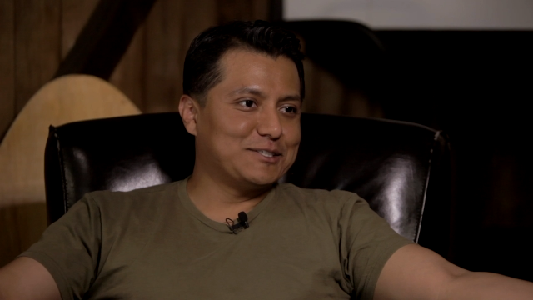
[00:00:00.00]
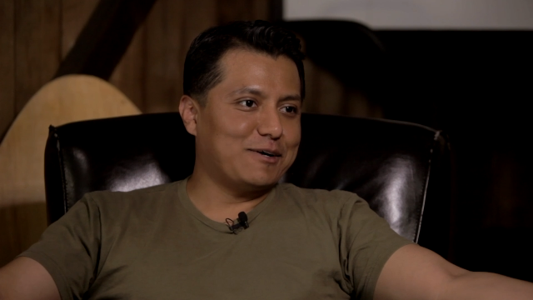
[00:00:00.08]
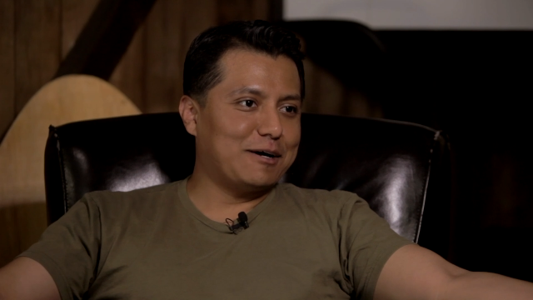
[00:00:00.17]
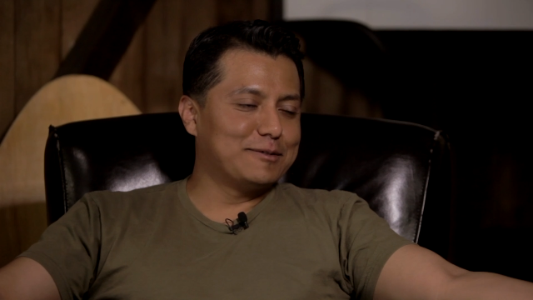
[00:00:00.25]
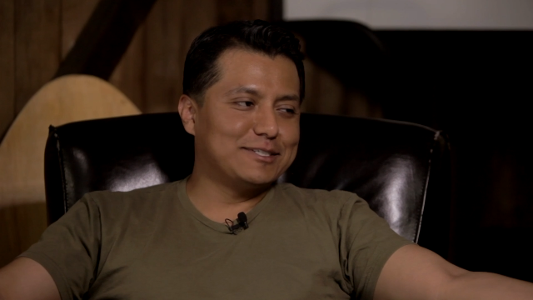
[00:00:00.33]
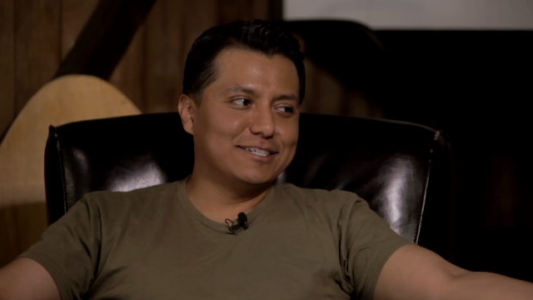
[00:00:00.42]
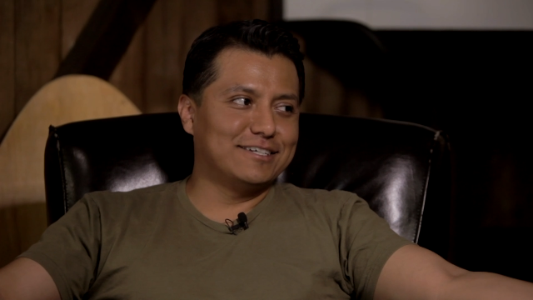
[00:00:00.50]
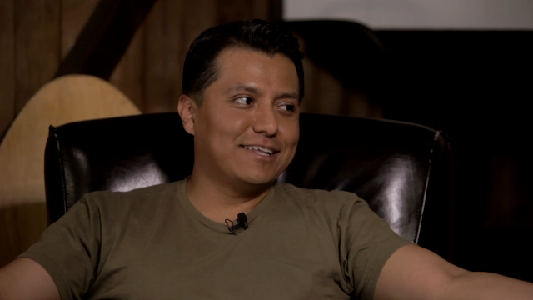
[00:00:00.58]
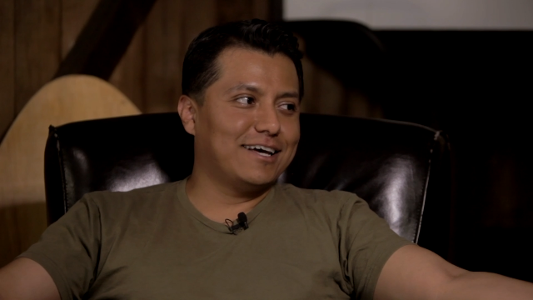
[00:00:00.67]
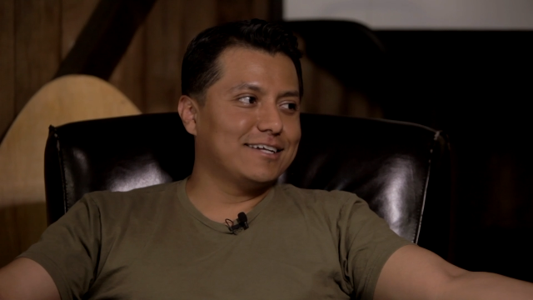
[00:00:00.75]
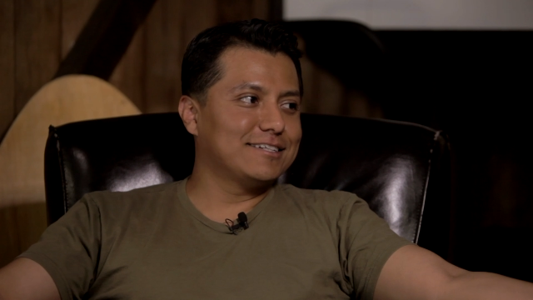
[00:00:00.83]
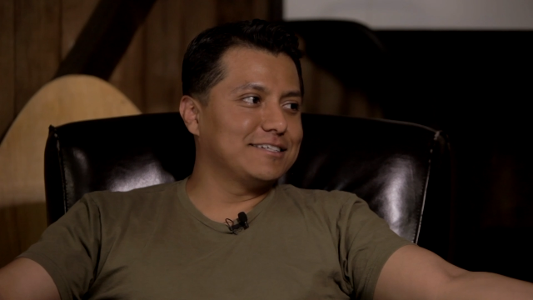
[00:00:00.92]
so obviously
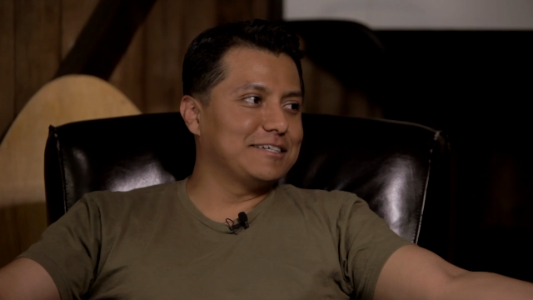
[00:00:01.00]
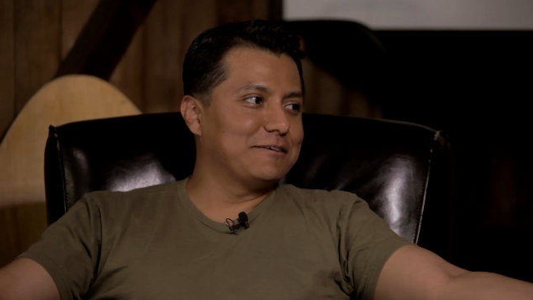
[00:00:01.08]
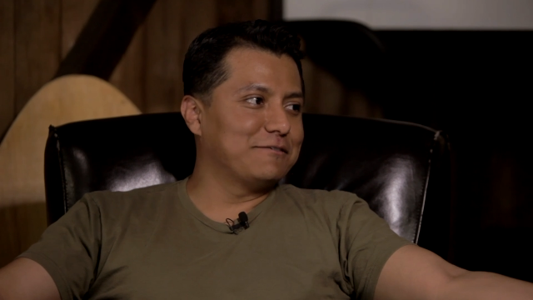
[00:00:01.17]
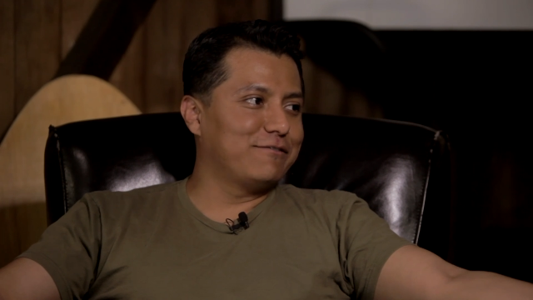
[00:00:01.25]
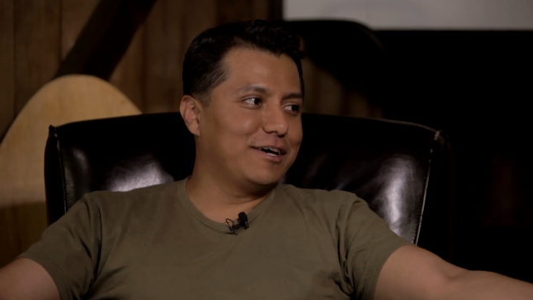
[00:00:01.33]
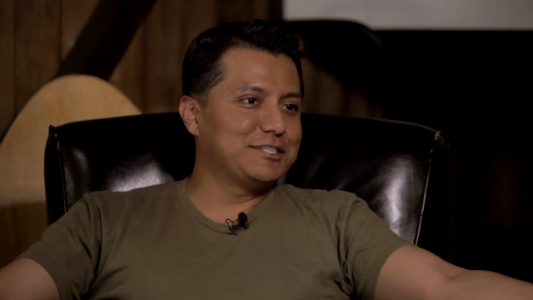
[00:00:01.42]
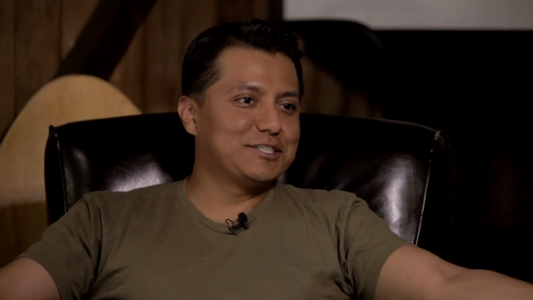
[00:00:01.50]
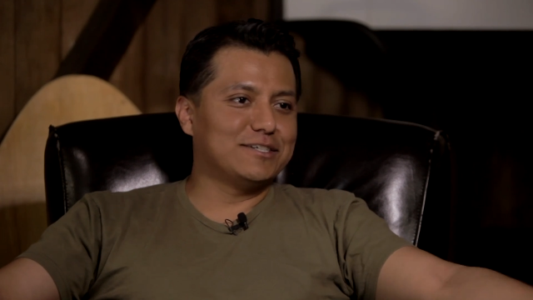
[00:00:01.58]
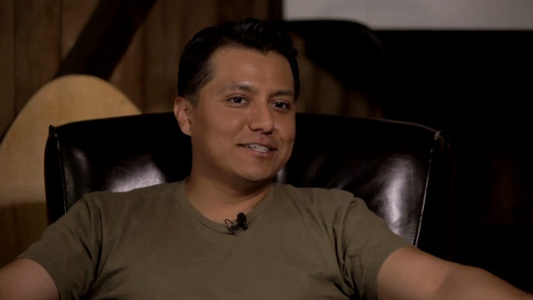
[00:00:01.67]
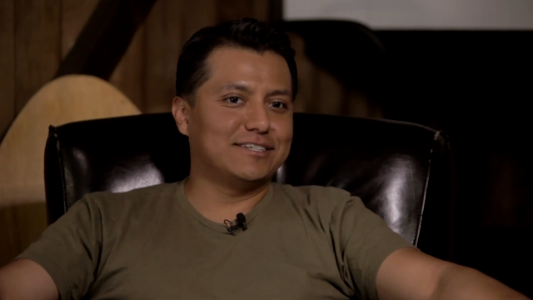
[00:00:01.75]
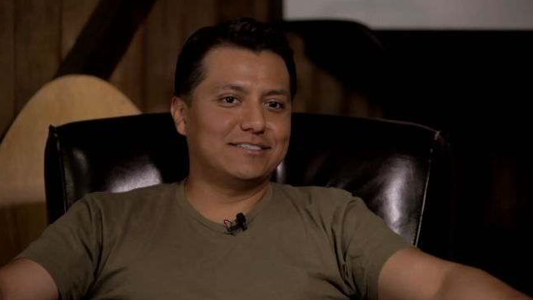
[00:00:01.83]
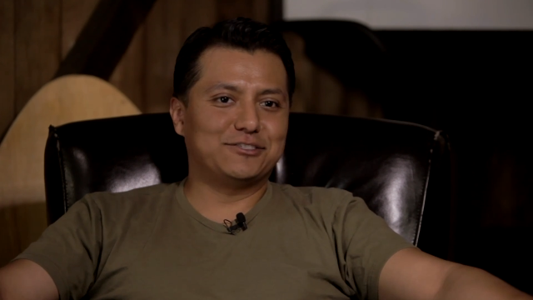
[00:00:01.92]
that
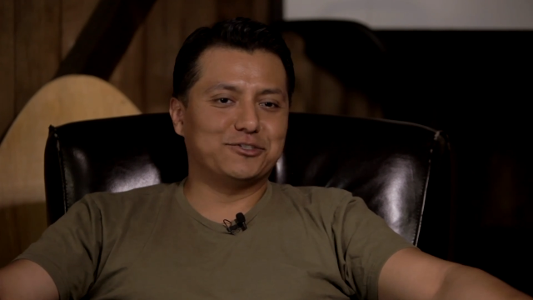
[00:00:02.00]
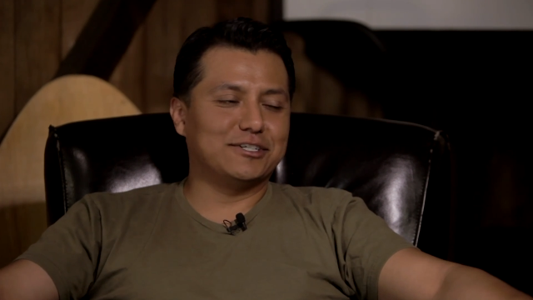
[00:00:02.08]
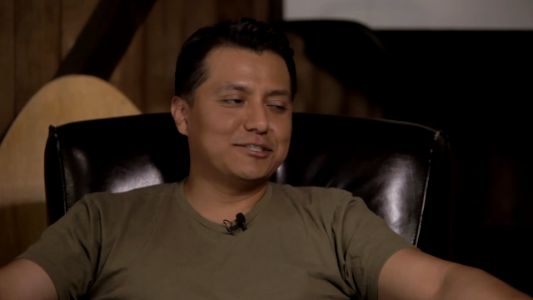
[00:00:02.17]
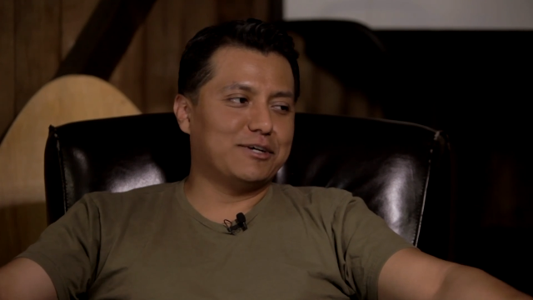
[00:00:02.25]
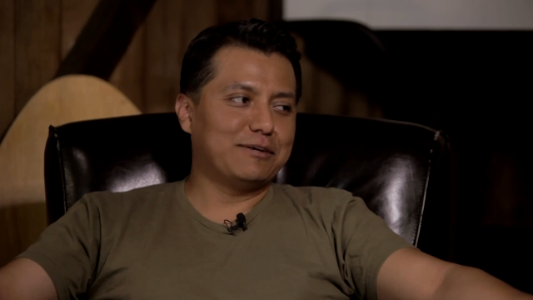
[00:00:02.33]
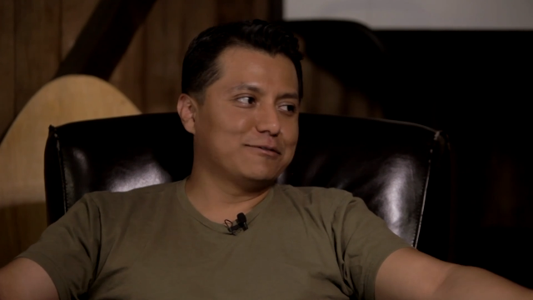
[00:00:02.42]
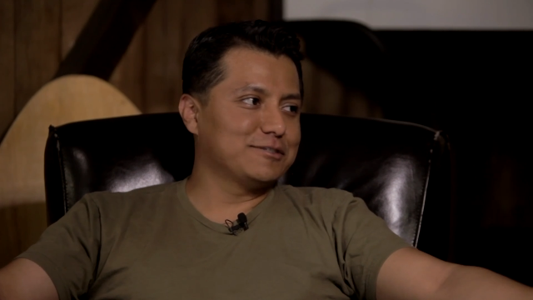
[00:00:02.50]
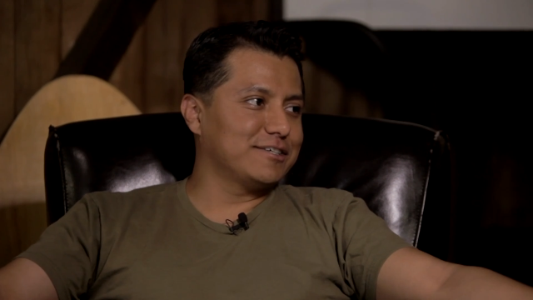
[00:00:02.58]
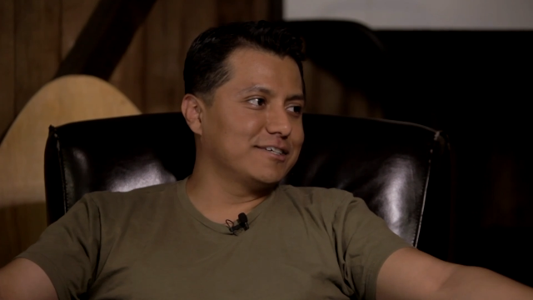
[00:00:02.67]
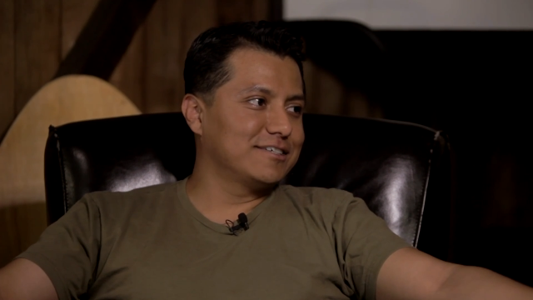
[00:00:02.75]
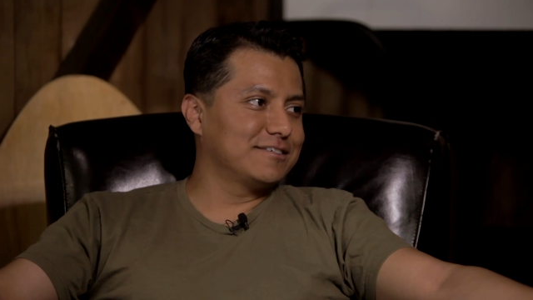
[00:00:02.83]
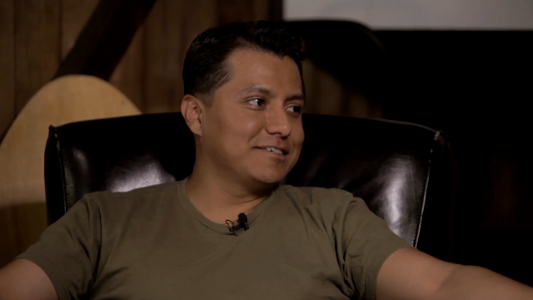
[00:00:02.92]
eventually truck drivers
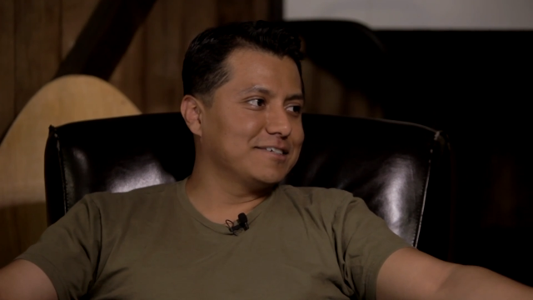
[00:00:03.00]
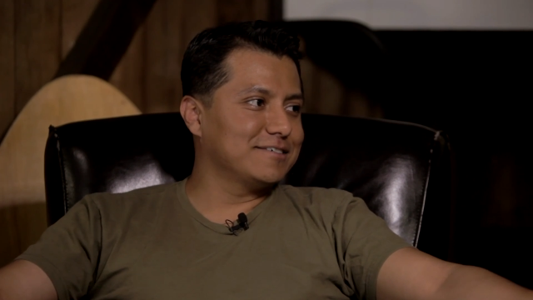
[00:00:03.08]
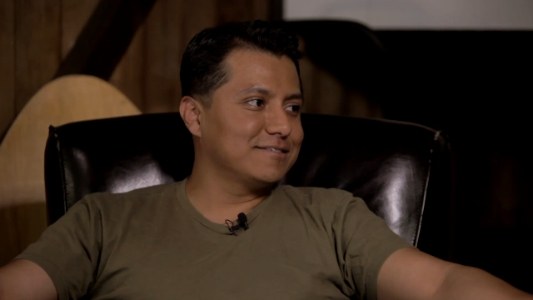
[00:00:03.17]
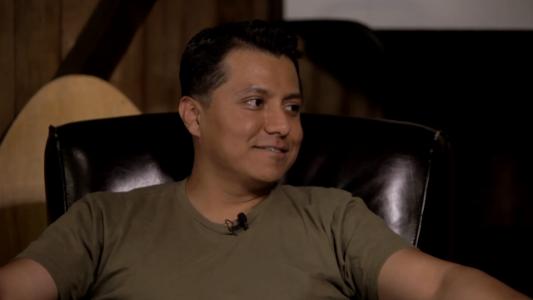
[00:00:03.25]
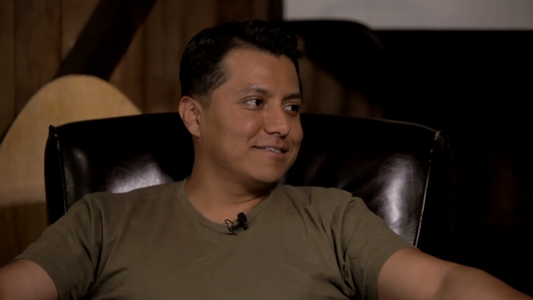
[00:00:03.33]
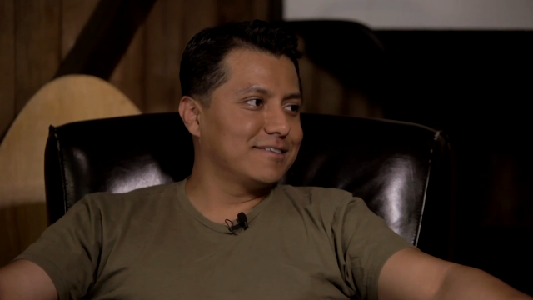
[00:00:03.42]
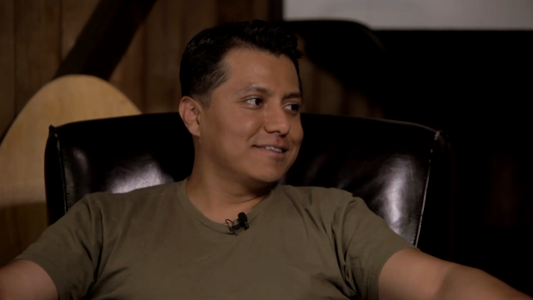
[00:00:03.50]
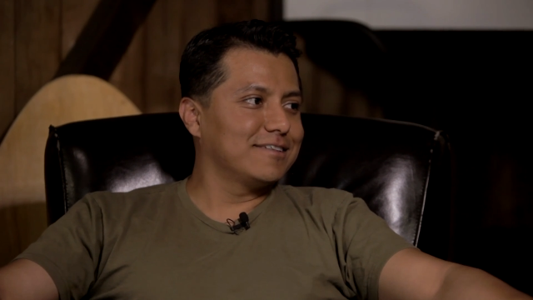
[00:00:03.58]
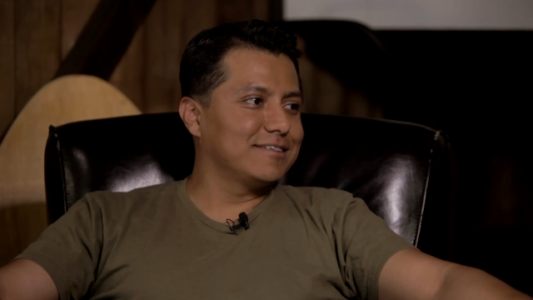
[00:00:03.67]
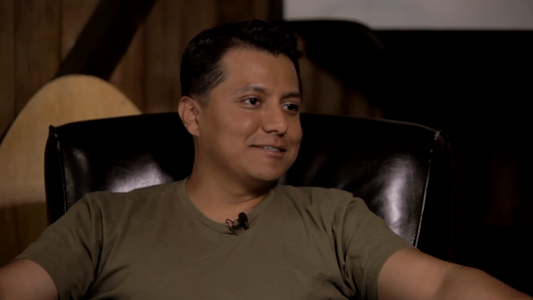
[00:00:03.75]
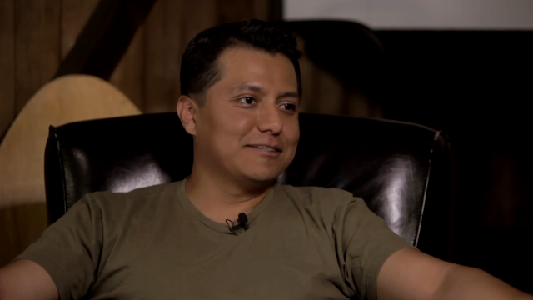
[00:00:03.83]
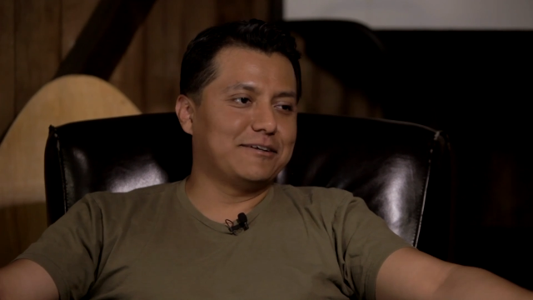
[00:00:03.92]
are,
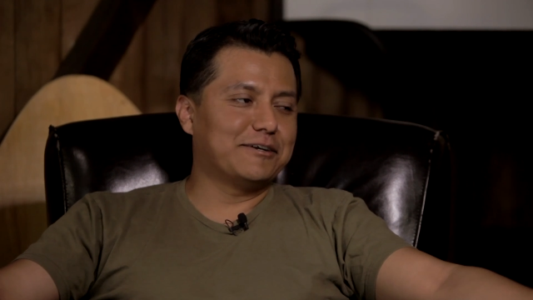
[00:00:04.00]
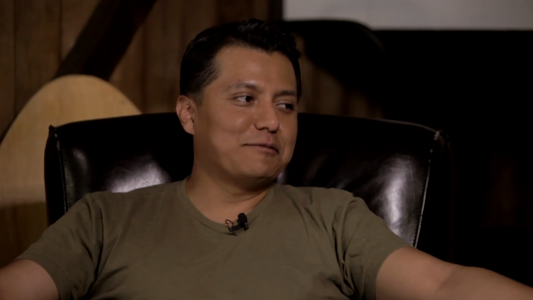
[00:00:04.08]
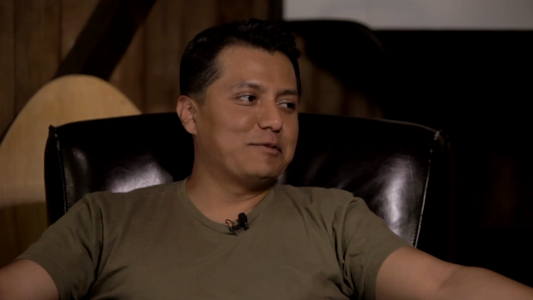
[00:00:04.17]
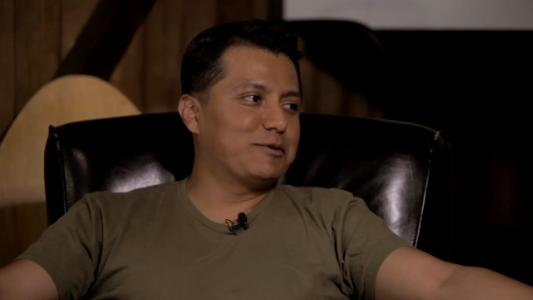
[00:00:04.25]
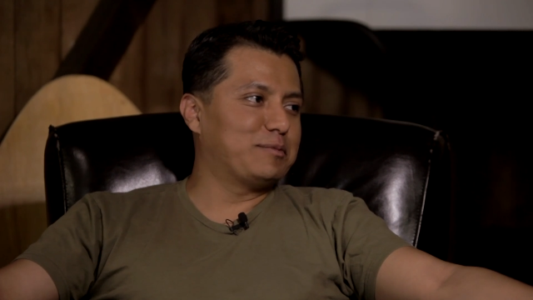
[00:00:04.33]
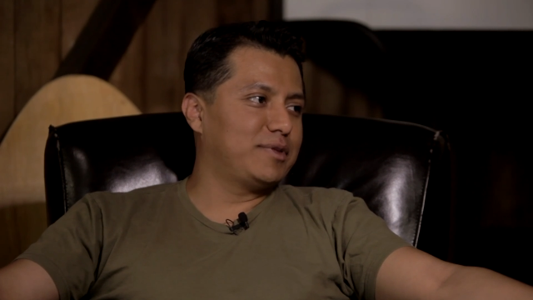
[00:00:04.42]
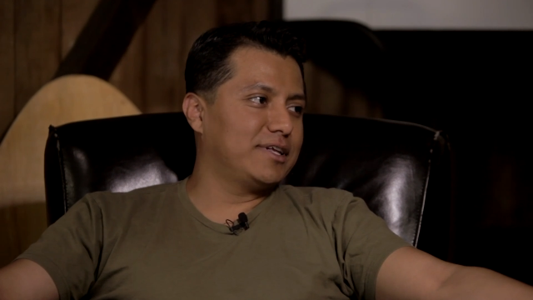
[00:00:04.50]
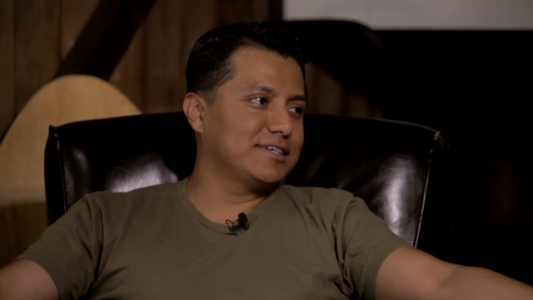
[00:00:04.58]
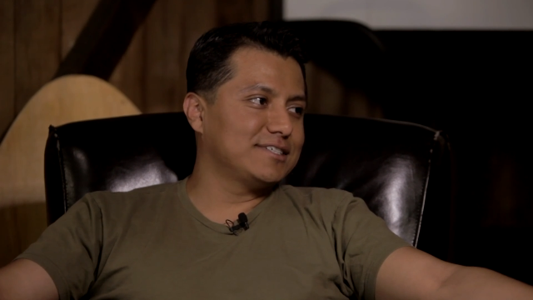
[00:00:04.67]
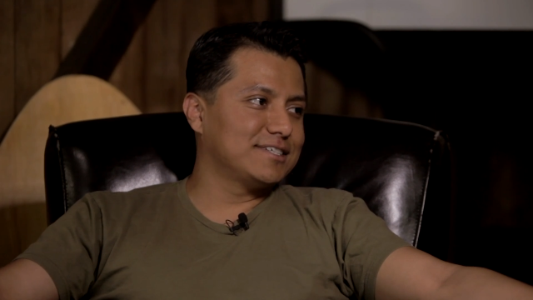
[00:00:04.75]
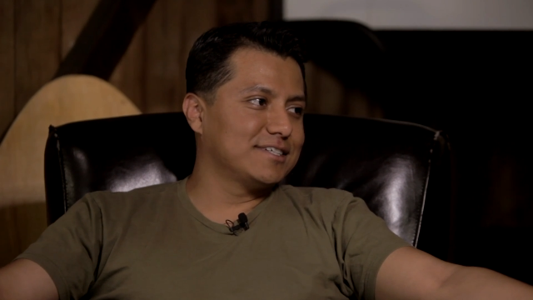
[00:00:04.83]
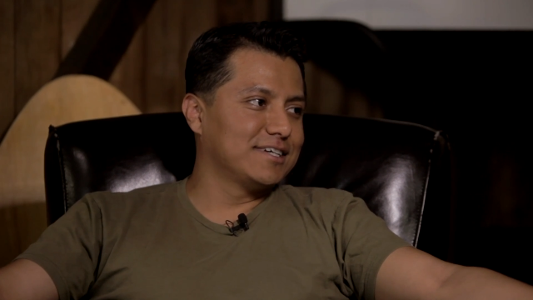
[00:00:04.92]
they're going to be replaced.